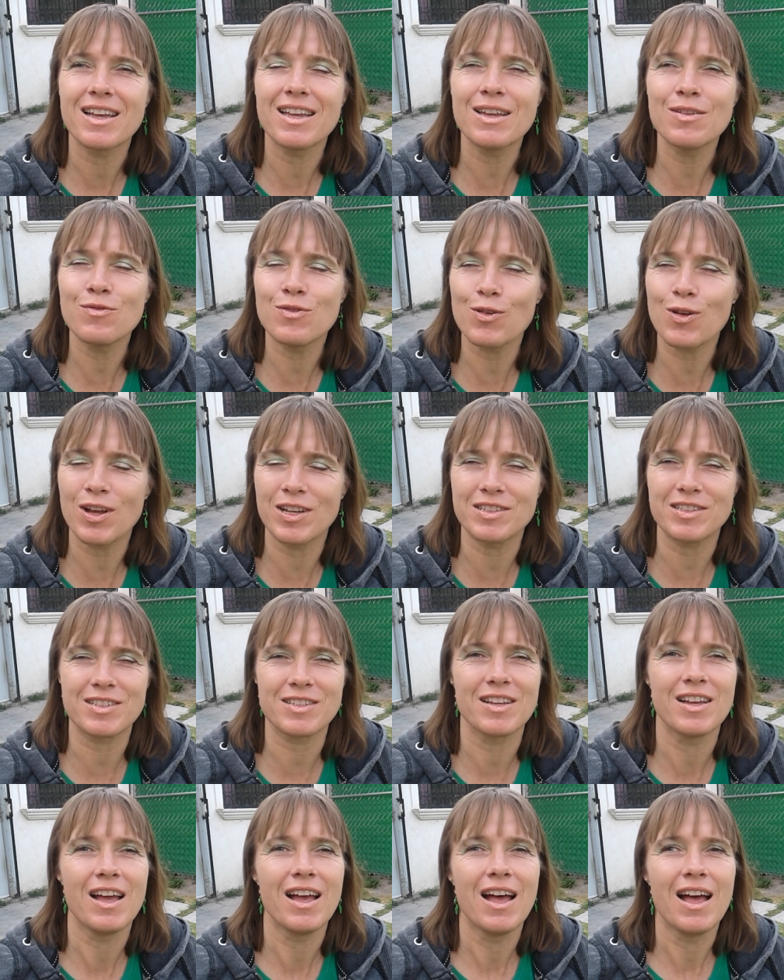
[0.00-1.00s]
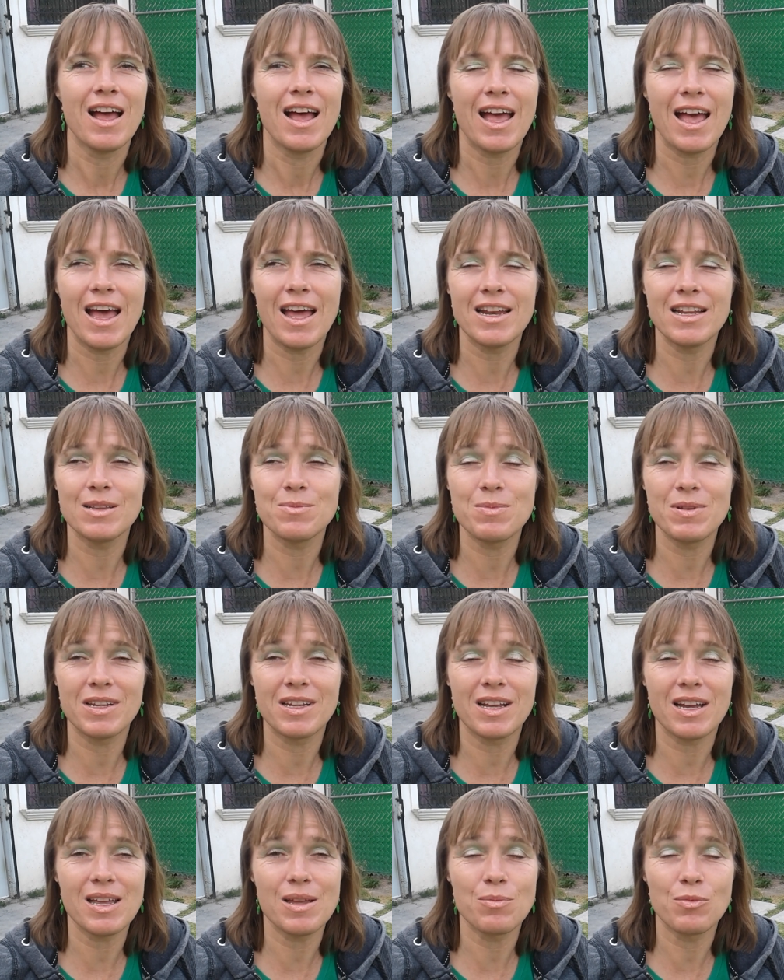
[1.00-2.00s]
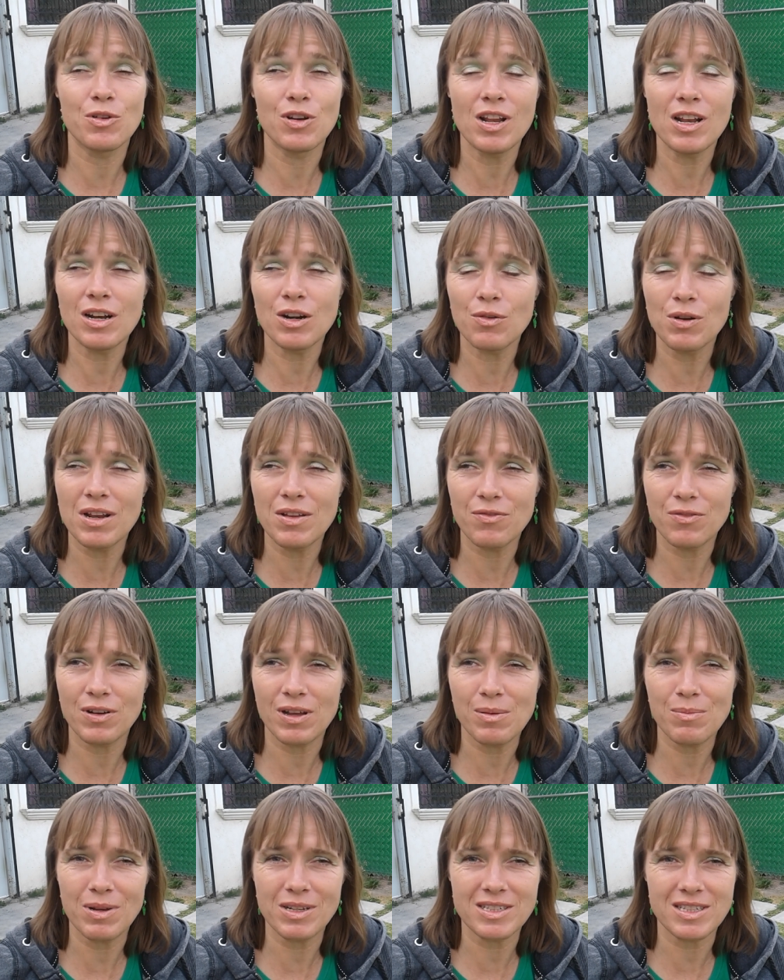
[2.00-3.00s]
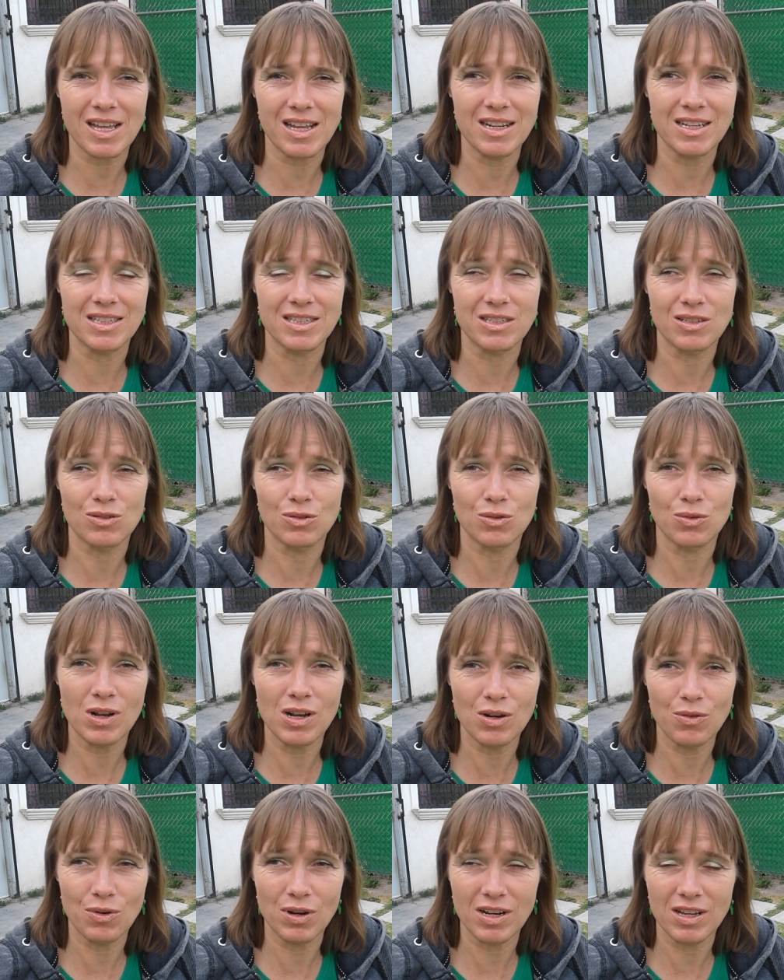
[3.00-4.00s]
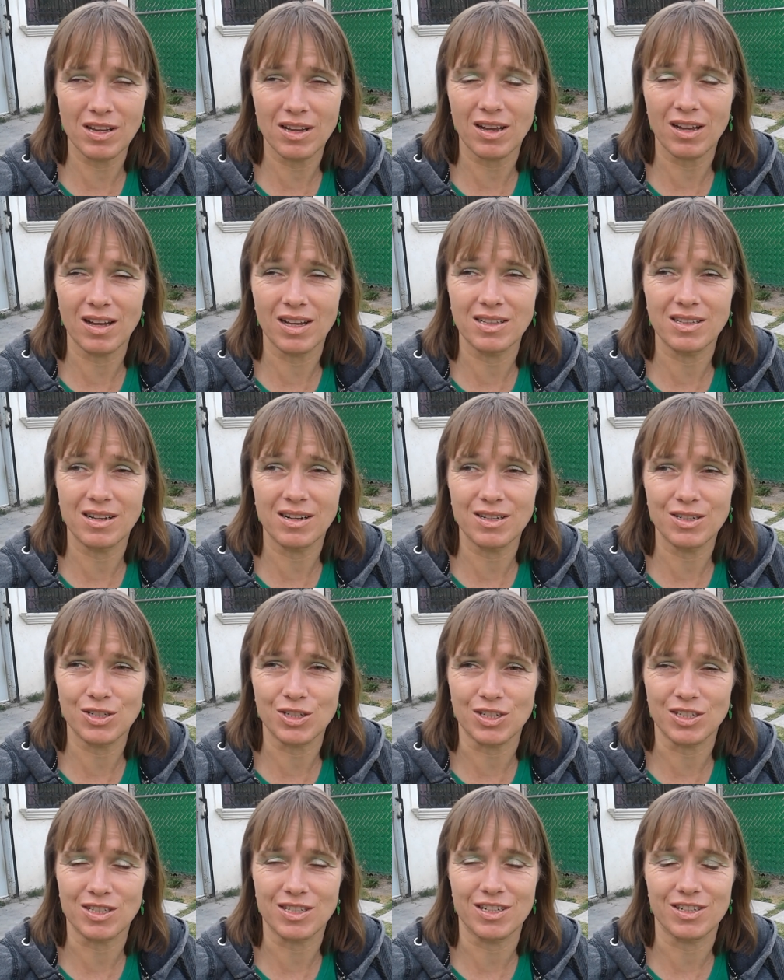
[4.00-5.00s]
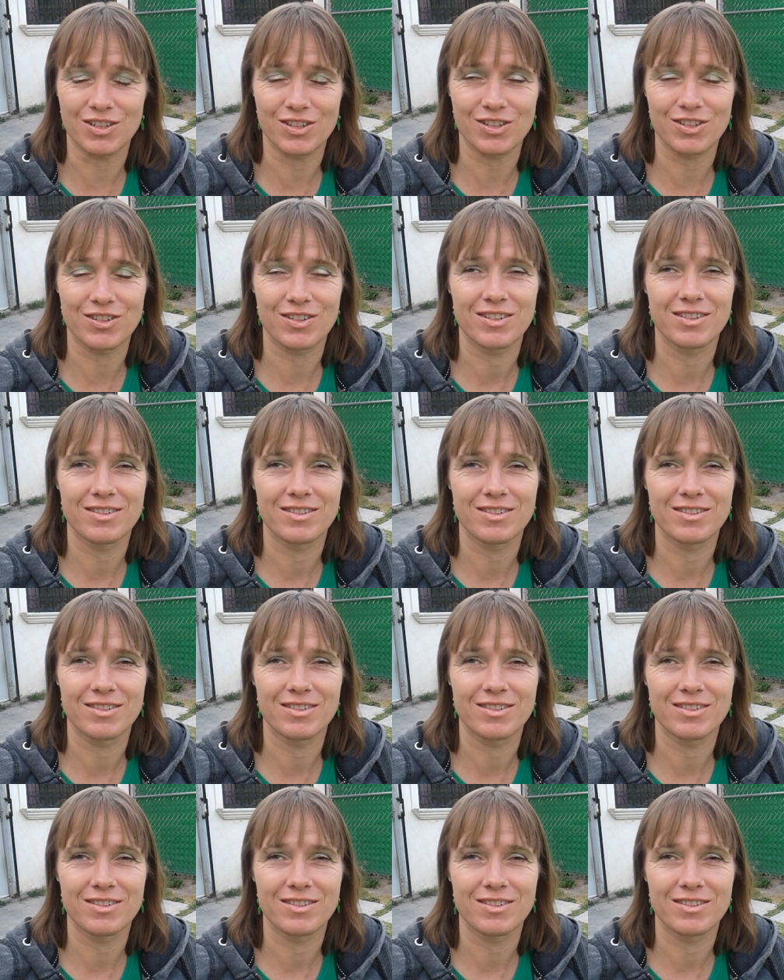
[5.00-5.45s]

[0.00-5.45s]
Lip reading: influence, and it became really, really famous, and it's really, really a delicious dish.